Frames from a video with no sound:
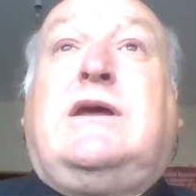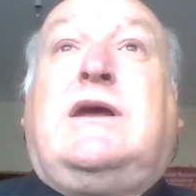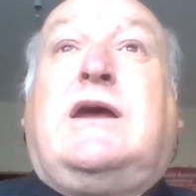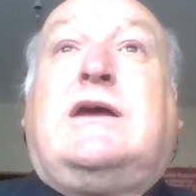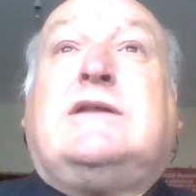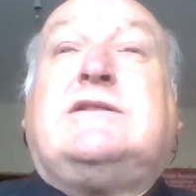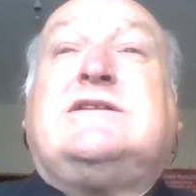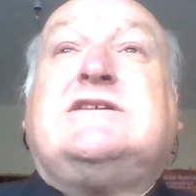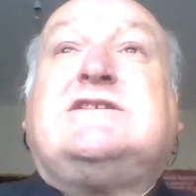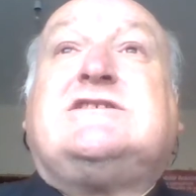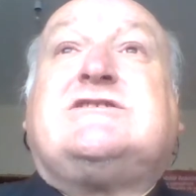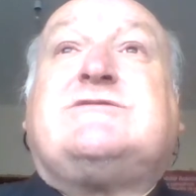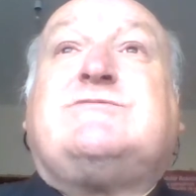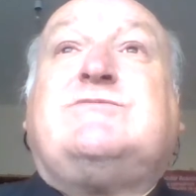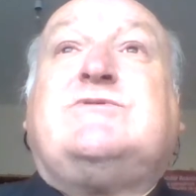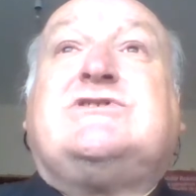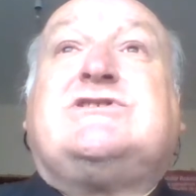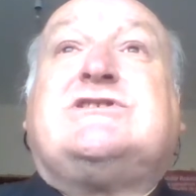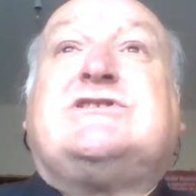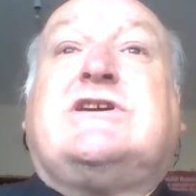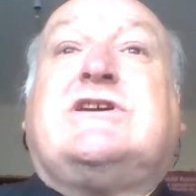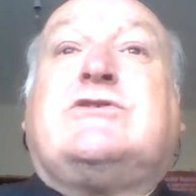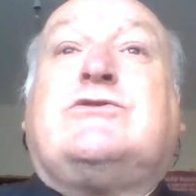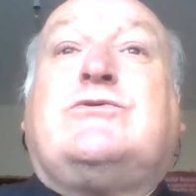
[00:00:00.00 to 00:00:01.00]
And this
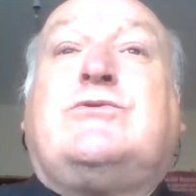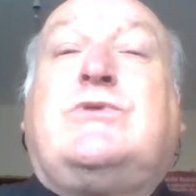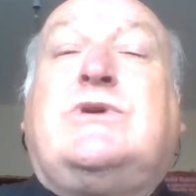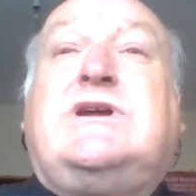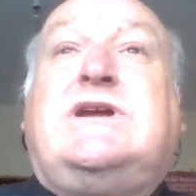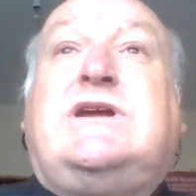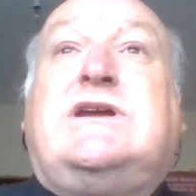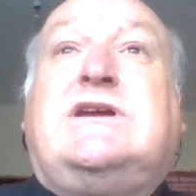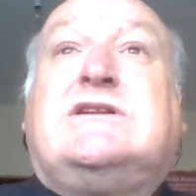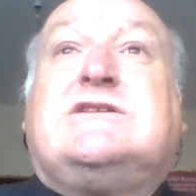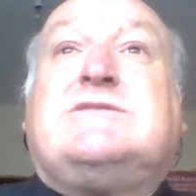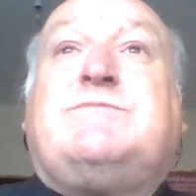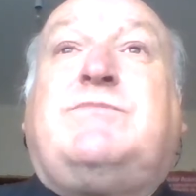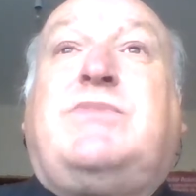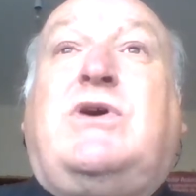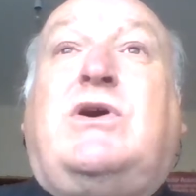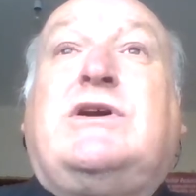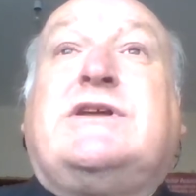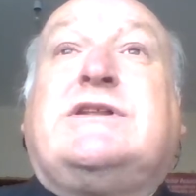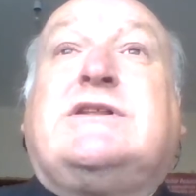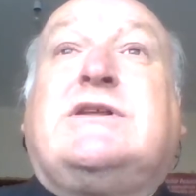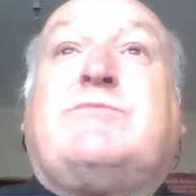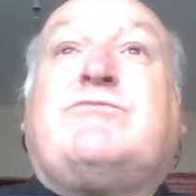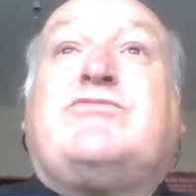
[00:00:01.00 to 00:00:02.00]
was decreed
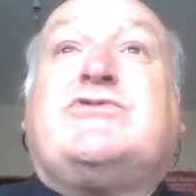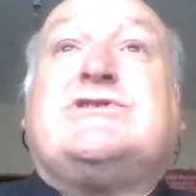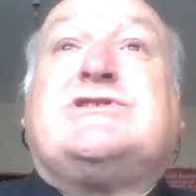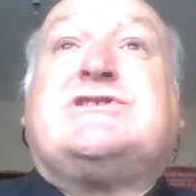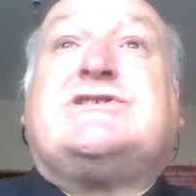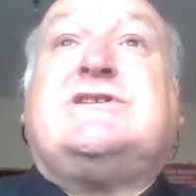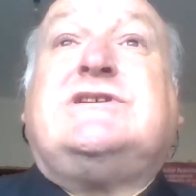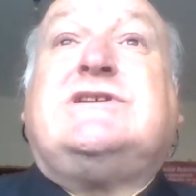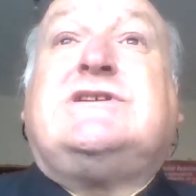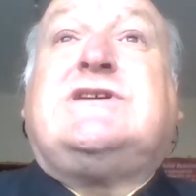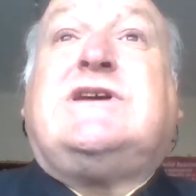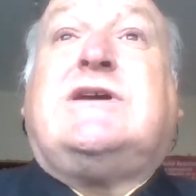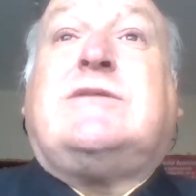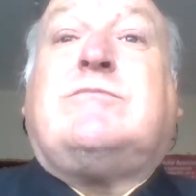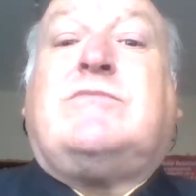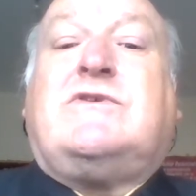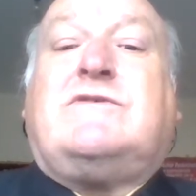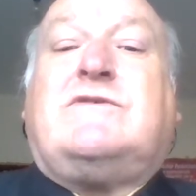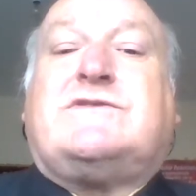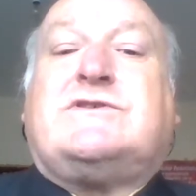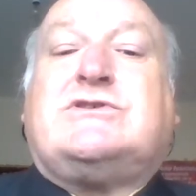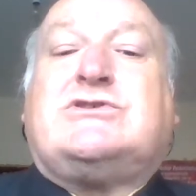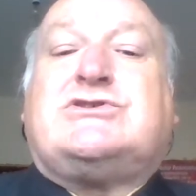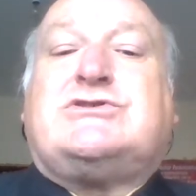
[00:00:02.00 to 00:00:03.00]
by the Presidium
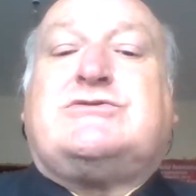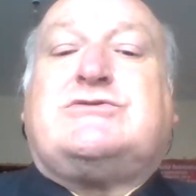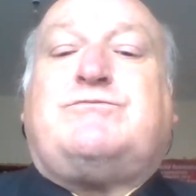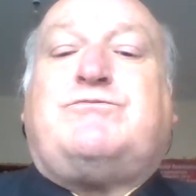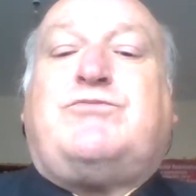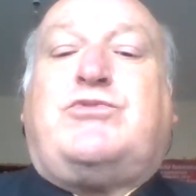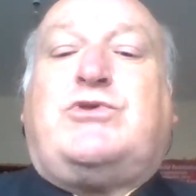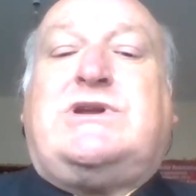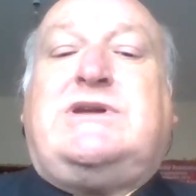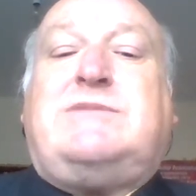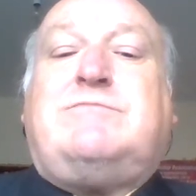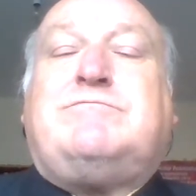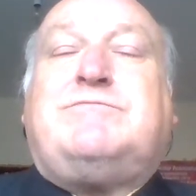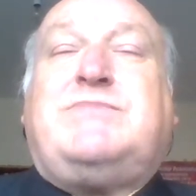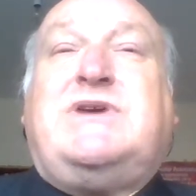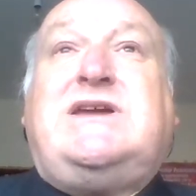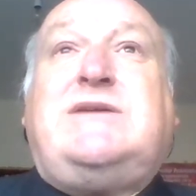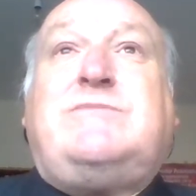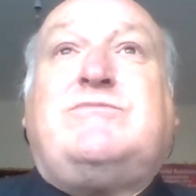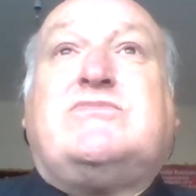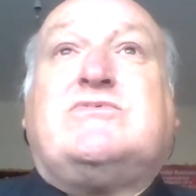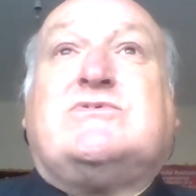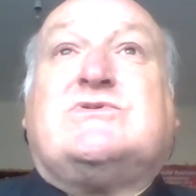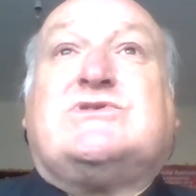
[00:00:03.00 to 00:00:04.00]
of the Supreme
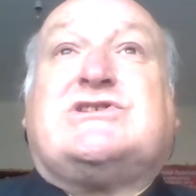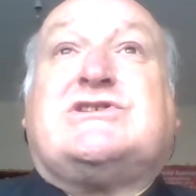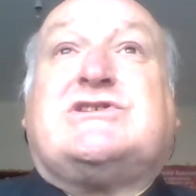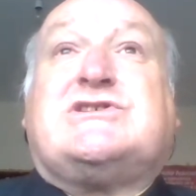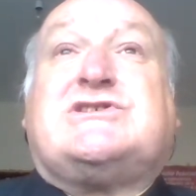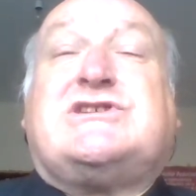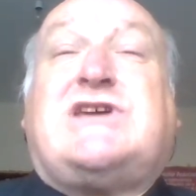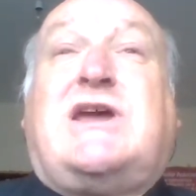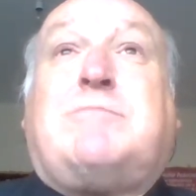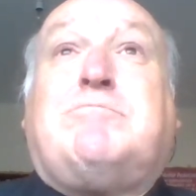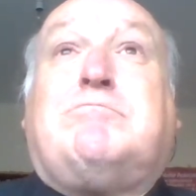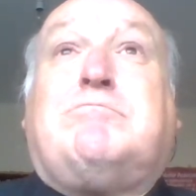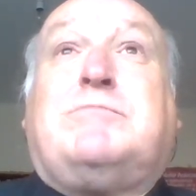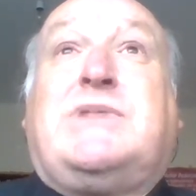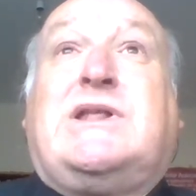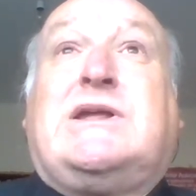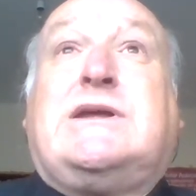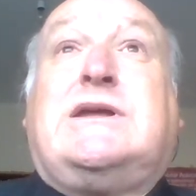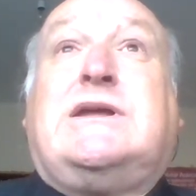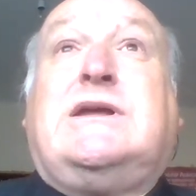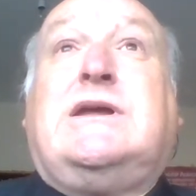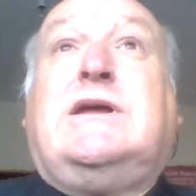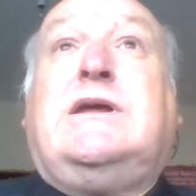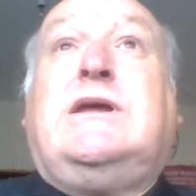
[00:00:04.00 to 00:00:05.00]
People's
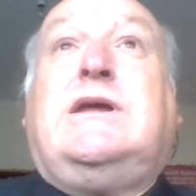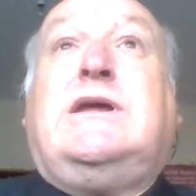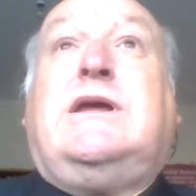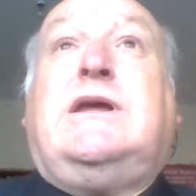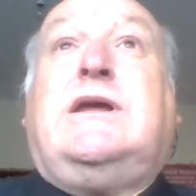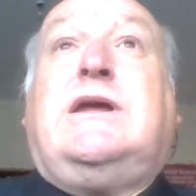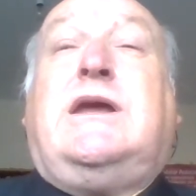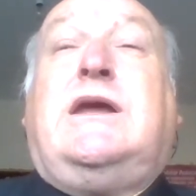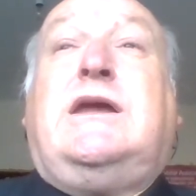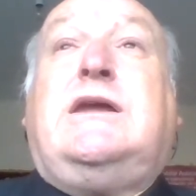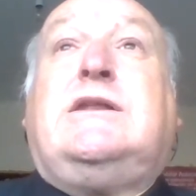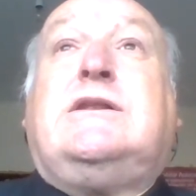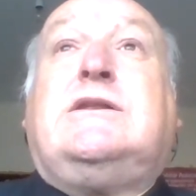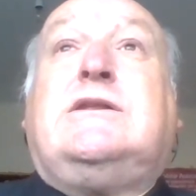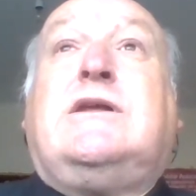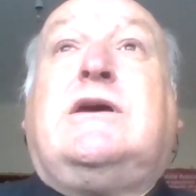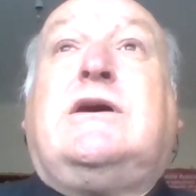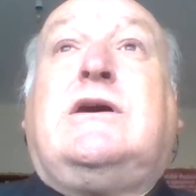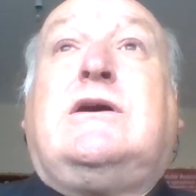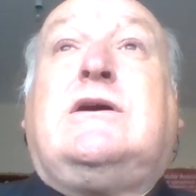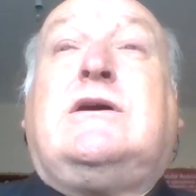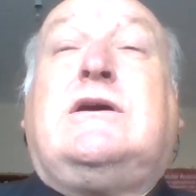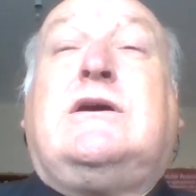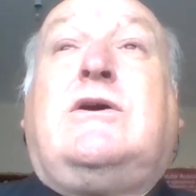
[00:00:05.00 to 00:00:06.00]
Assembly in
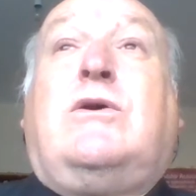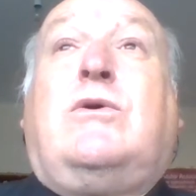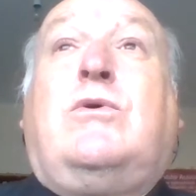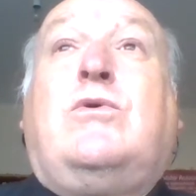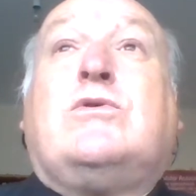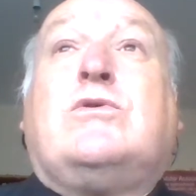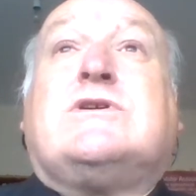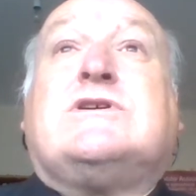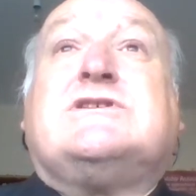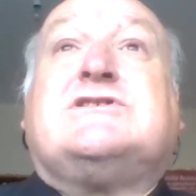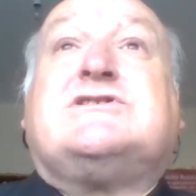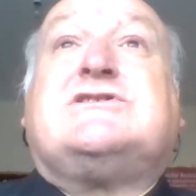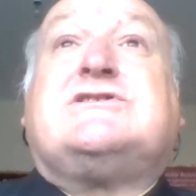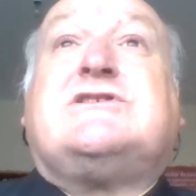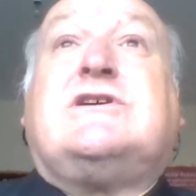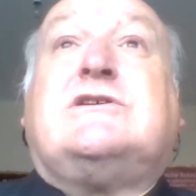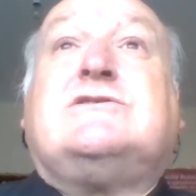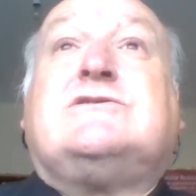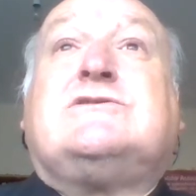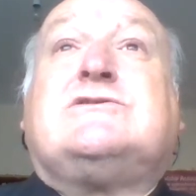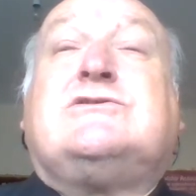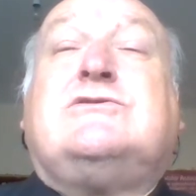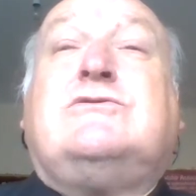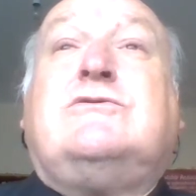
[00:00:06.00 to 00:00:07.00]
August
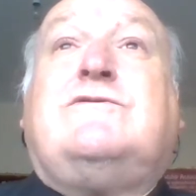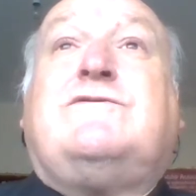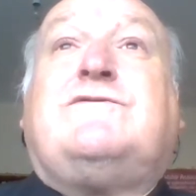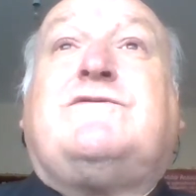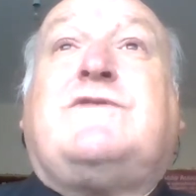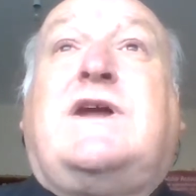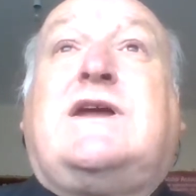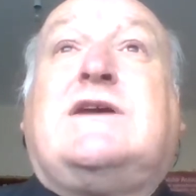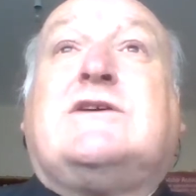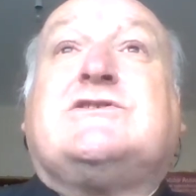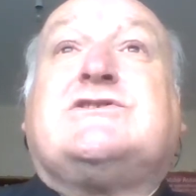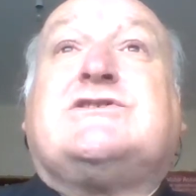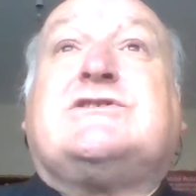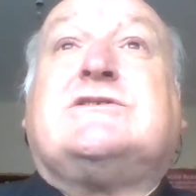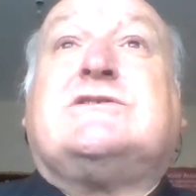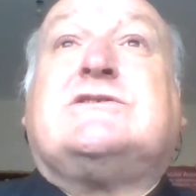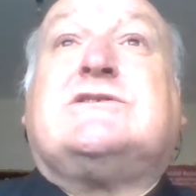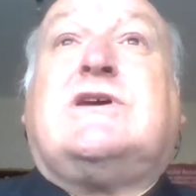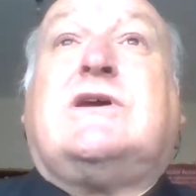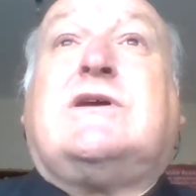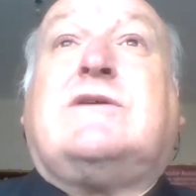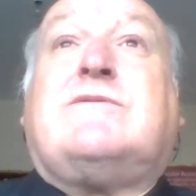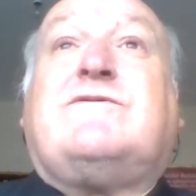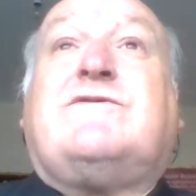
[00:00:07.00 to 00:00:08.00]

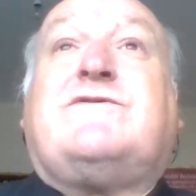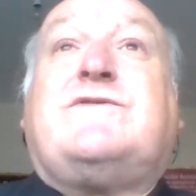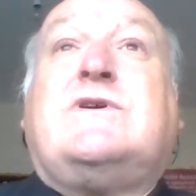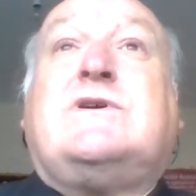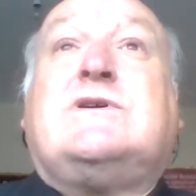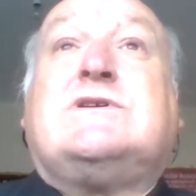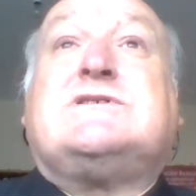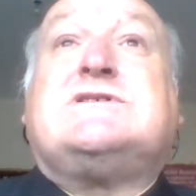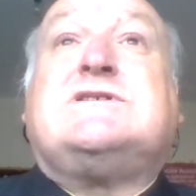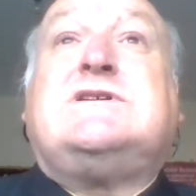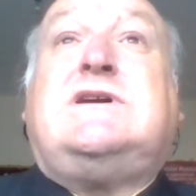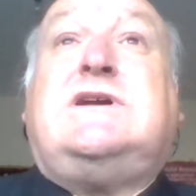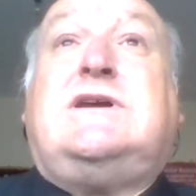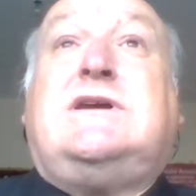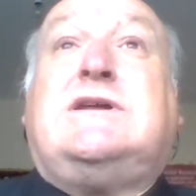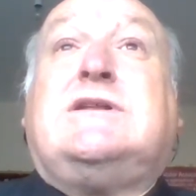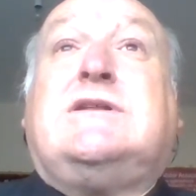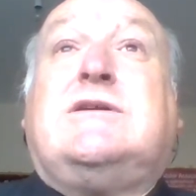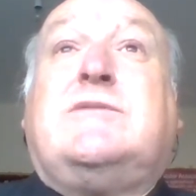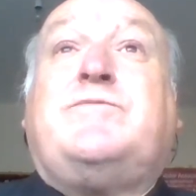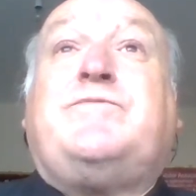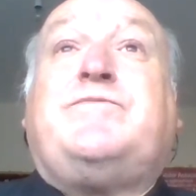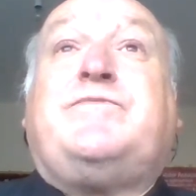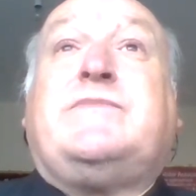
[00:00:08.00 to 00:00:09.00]
2013.